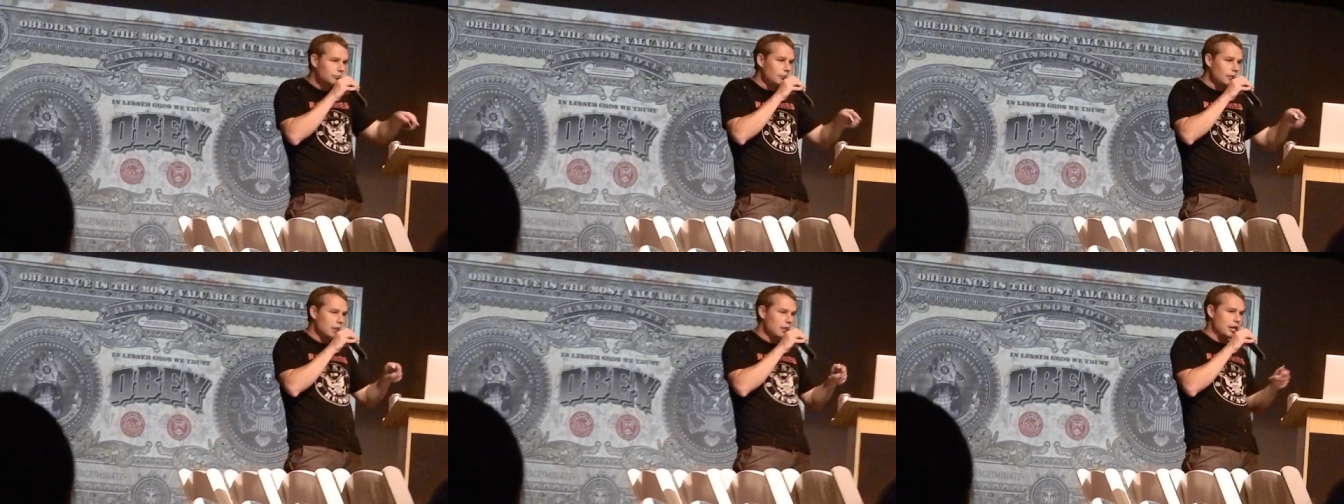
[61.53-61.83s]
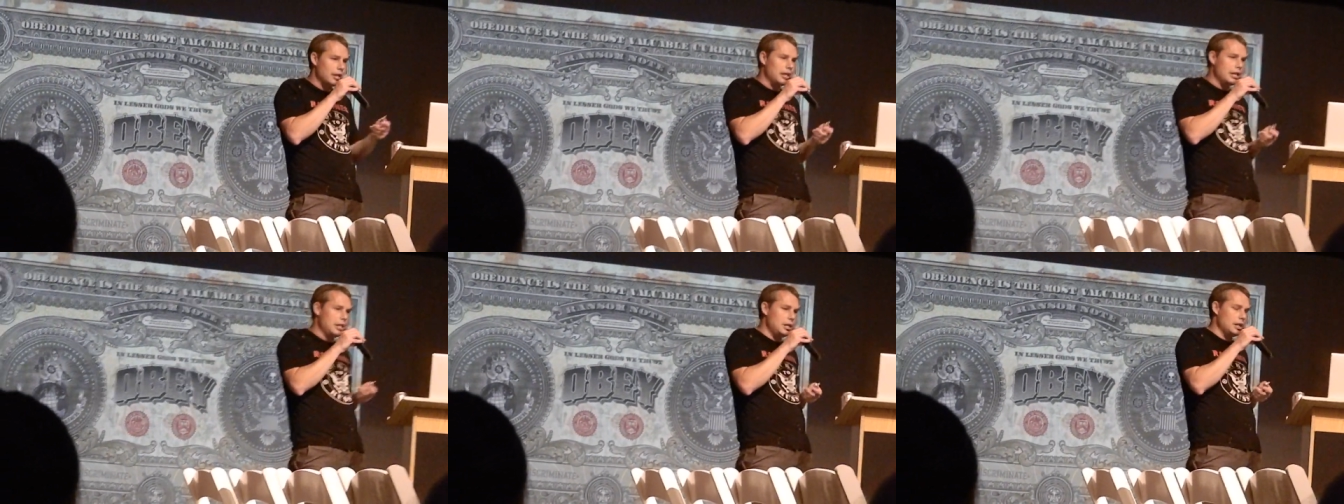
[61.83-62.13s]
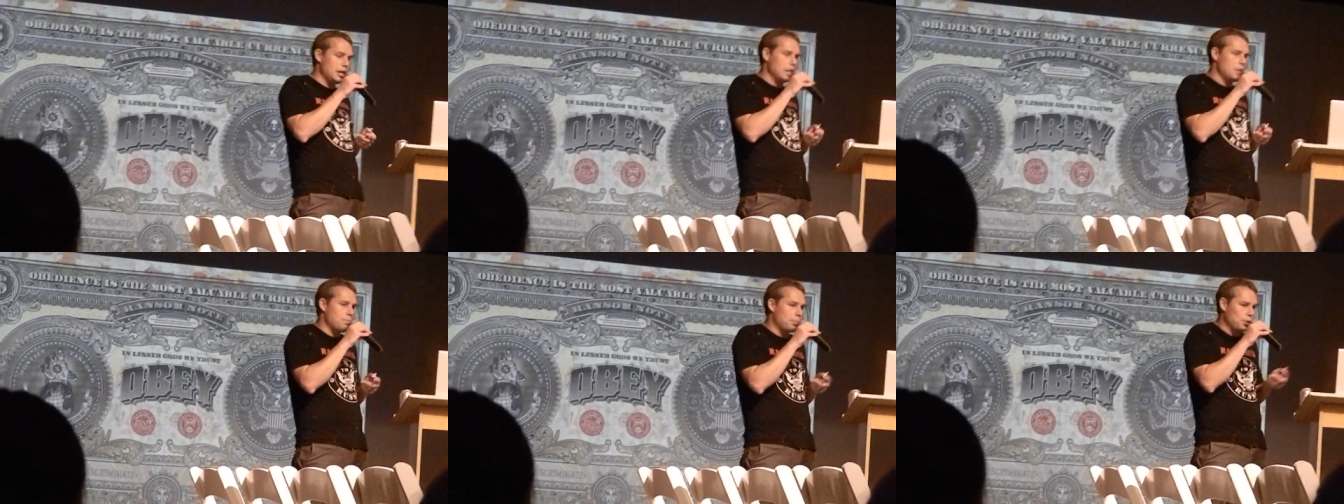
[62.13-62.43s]
the
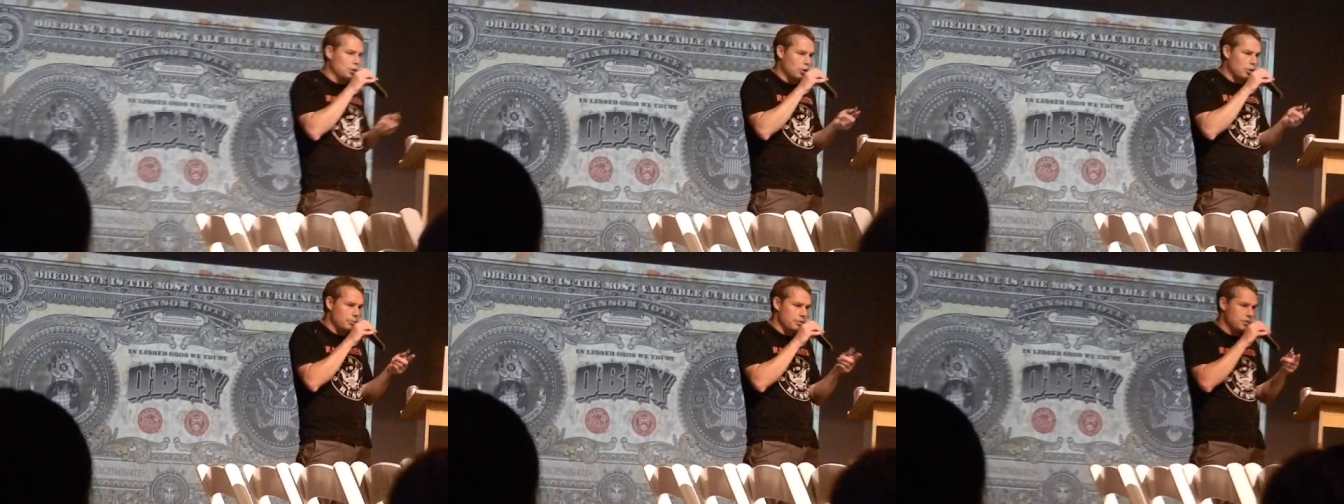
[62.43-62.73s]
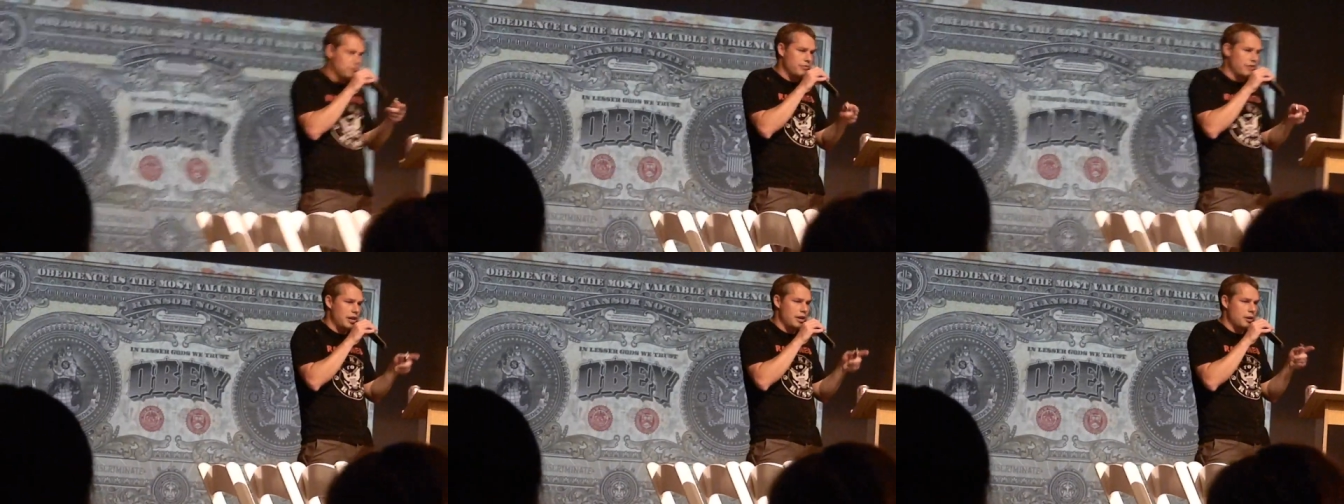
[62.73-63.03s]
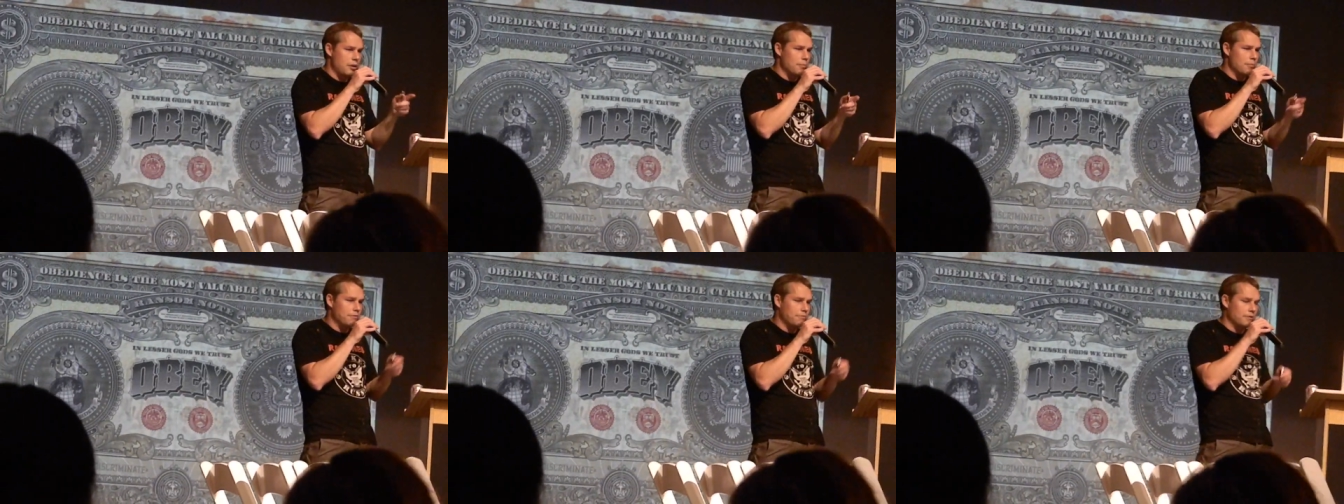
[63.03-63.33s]
e pluribus
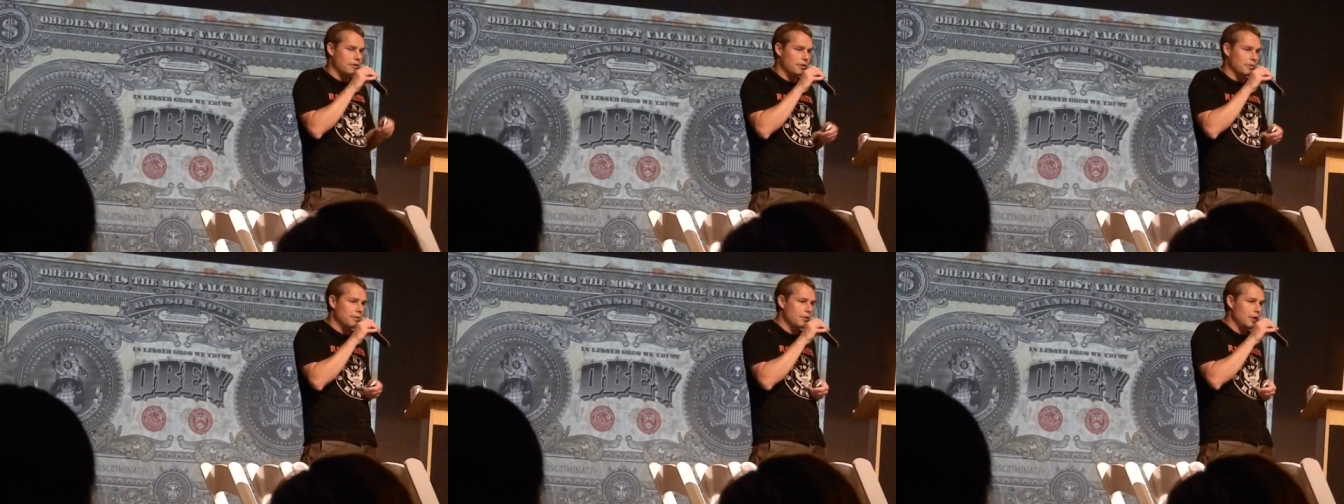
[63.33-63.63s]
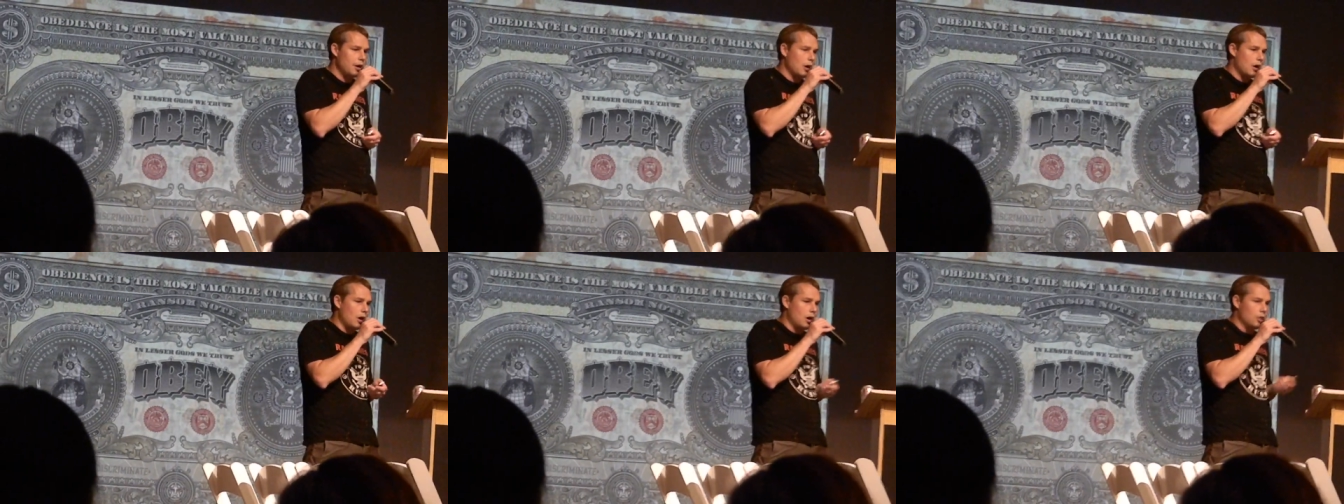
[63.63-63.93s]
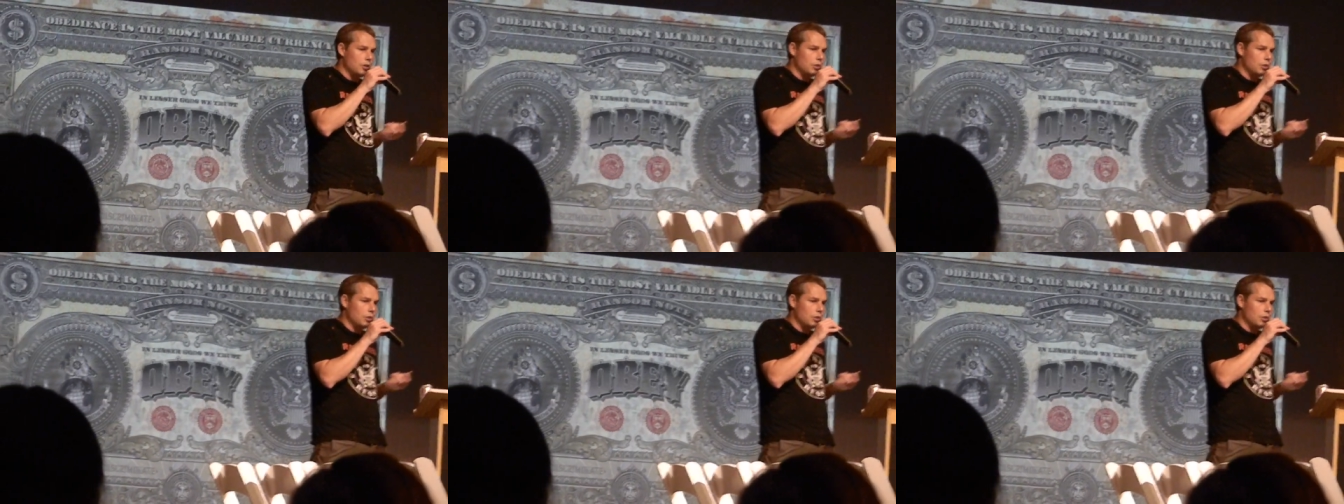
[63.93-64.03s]
venom for on